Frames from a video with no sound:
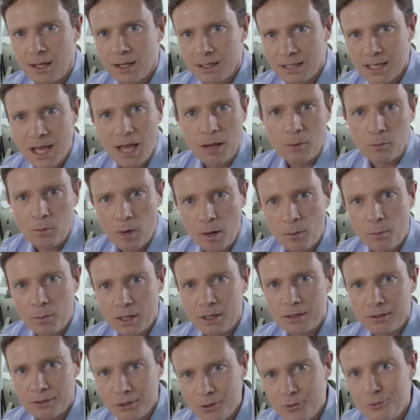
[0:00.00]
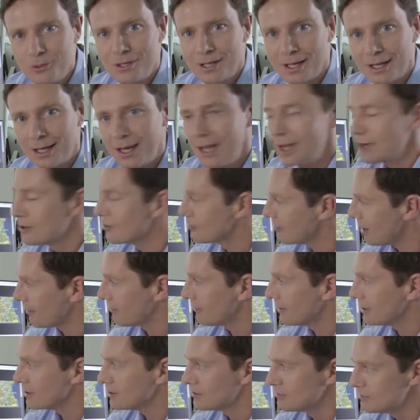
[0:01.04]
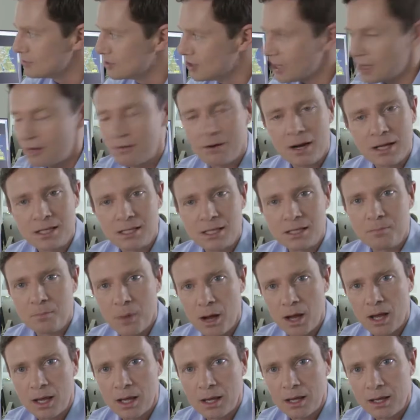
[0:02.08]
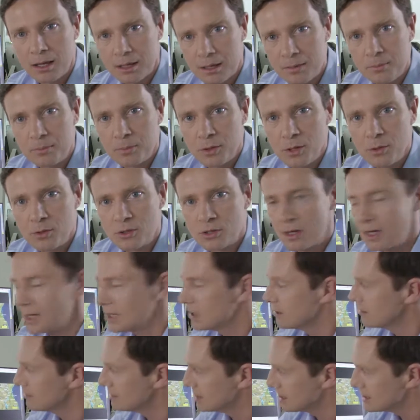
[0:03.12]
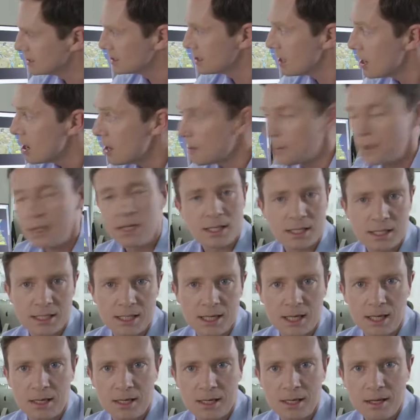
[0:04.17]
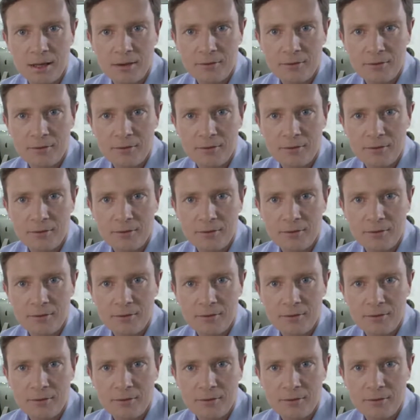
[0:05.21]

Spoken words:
Now, when we're using graphics generated by a computer in a deterministic